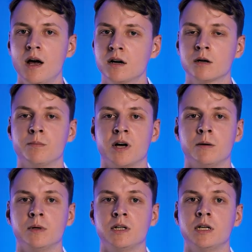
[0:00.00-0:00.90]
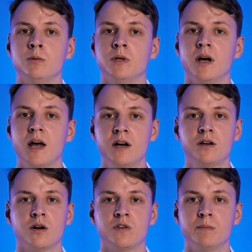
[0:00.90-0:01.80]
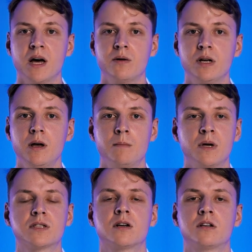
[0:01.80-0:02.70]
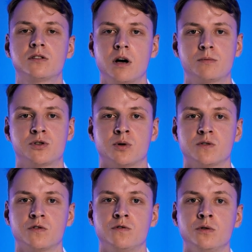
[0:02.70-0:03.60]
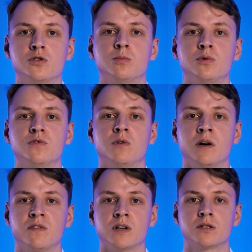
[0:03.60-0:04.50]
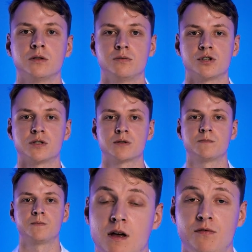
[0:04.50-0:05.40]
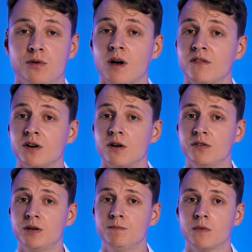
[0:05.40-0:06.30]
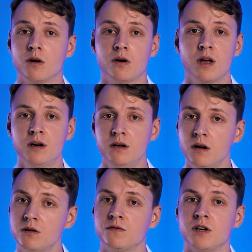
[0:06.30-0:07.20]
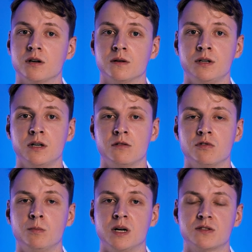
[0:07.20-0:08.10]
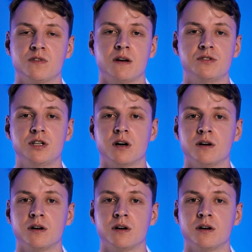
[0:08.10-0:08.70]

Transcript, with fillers: and compatibility with any RV battery makes it a top choice for future-proof Wi-Fi solutions. If you have an RV or any other vehicle in need of robust 5G